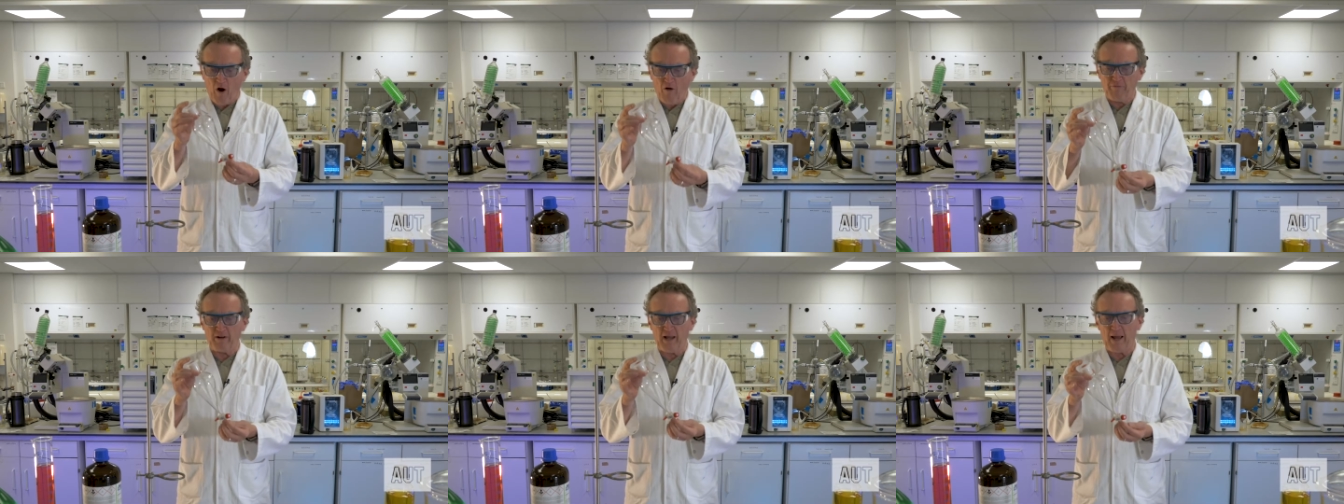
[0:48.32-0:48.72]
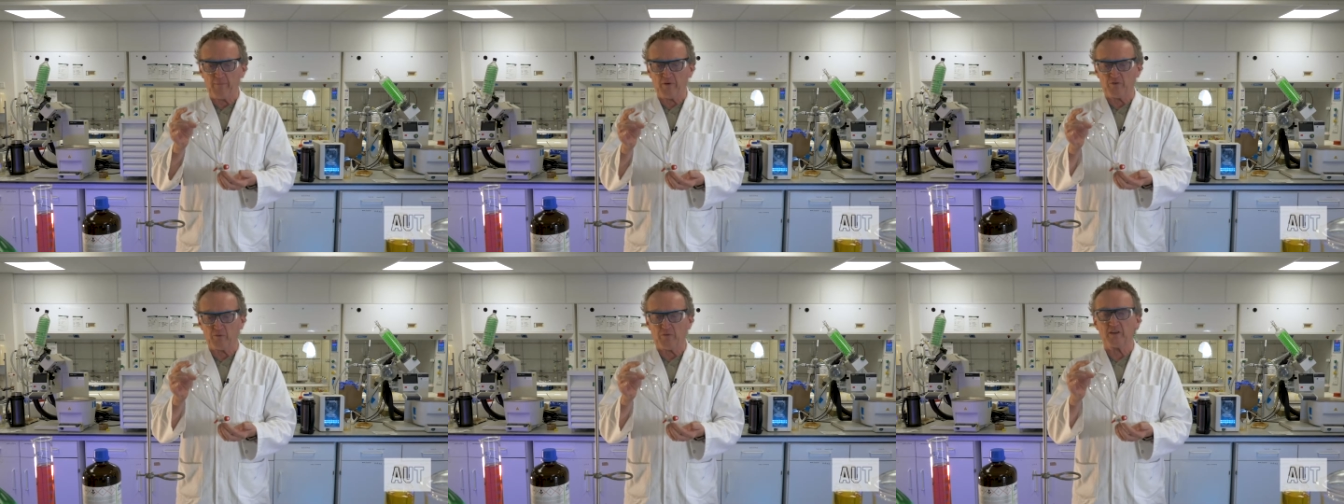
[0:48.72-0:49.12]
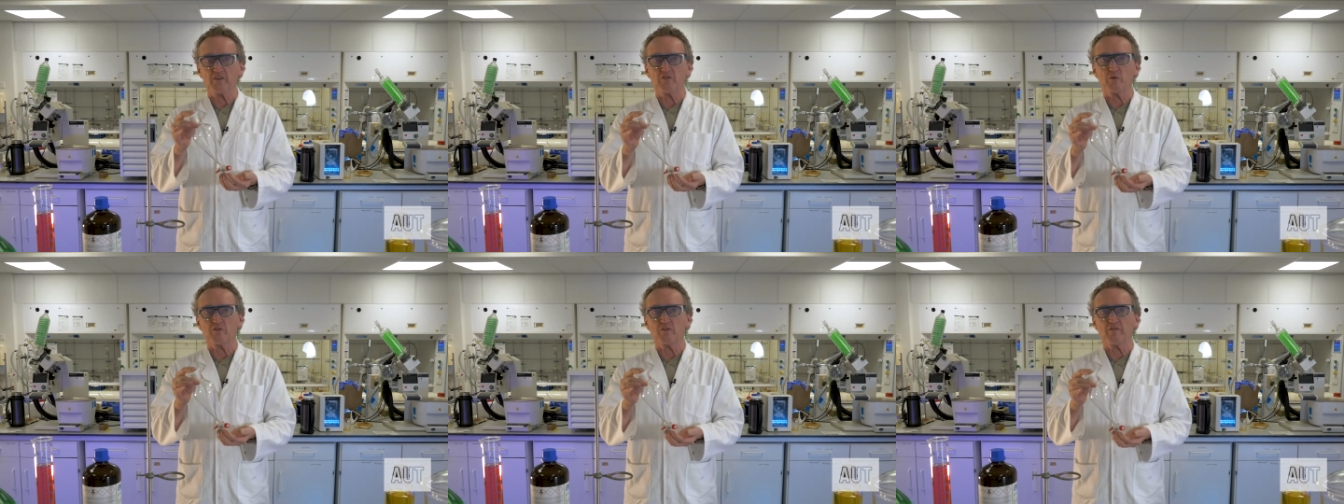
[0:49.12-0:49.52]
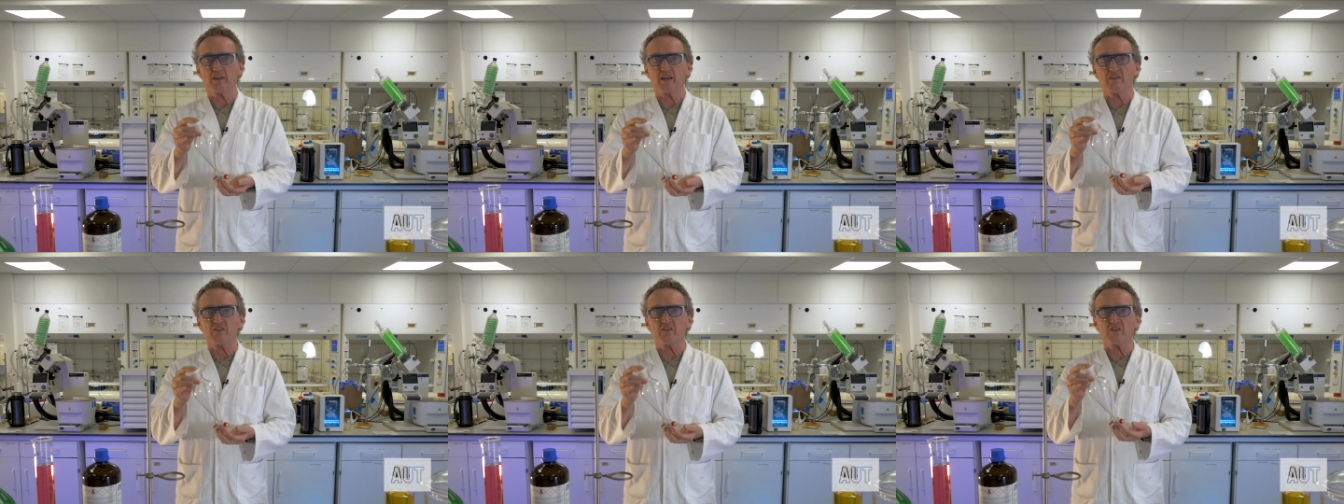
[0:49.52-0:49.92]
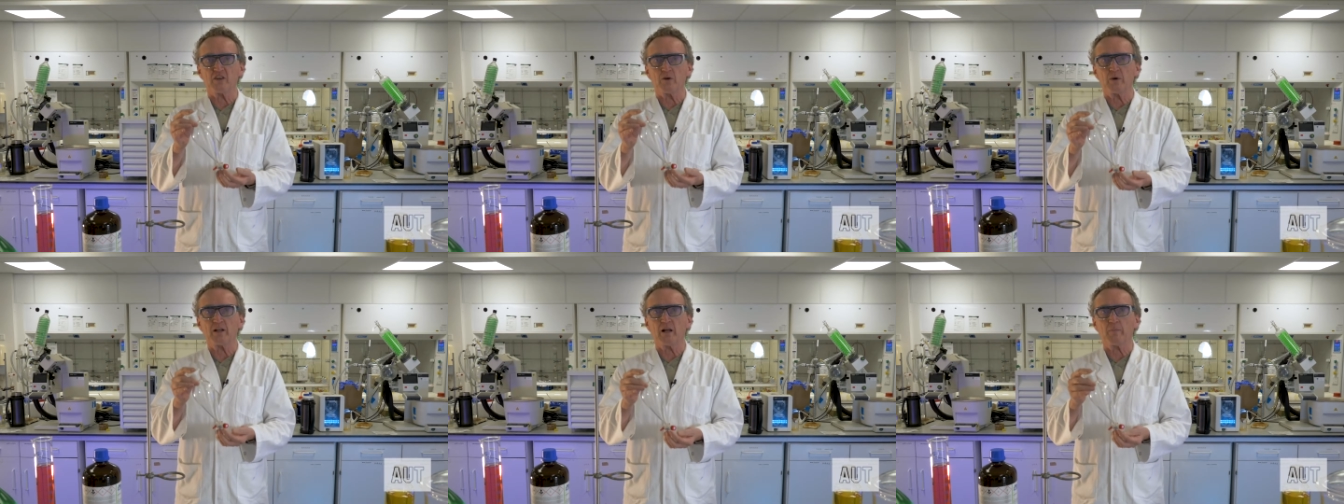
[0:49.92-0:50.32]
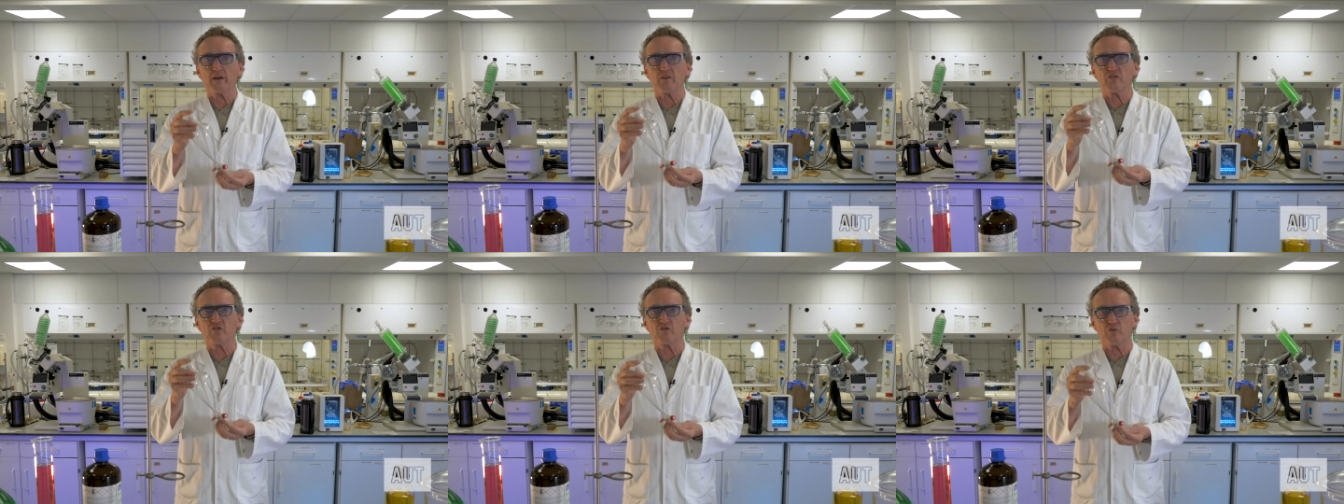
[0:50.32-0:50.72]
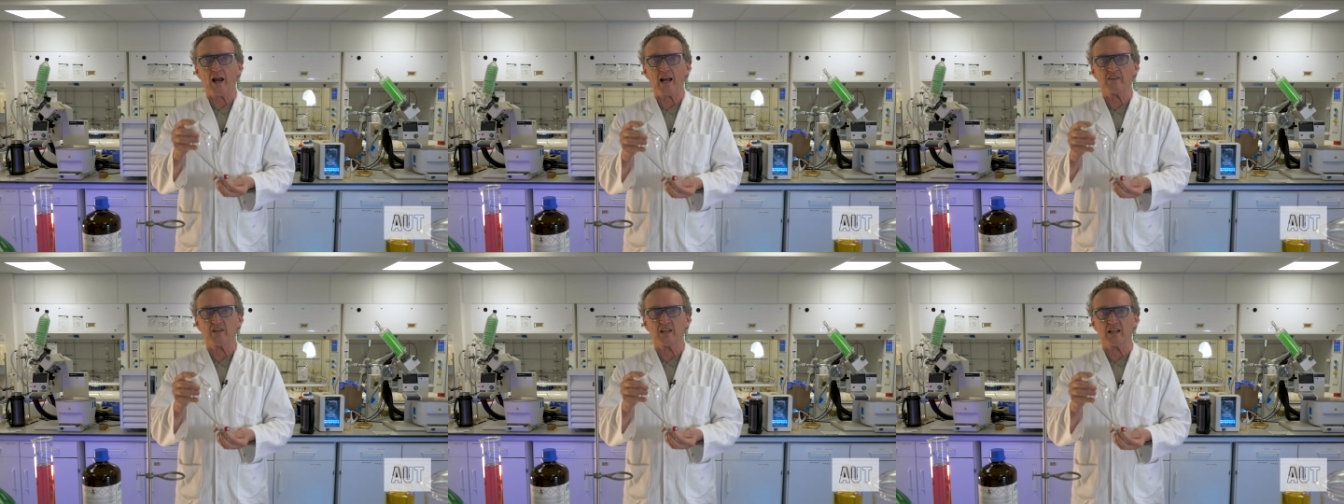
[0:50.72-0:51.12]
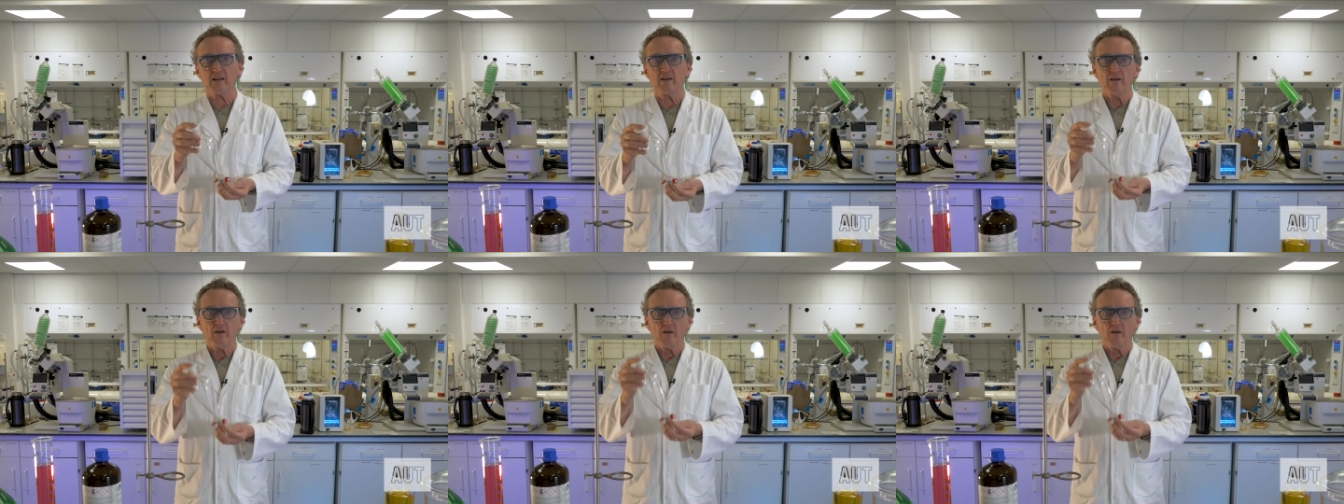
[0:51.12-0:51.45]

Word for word: often happens with these sorts of things is that you end up extracting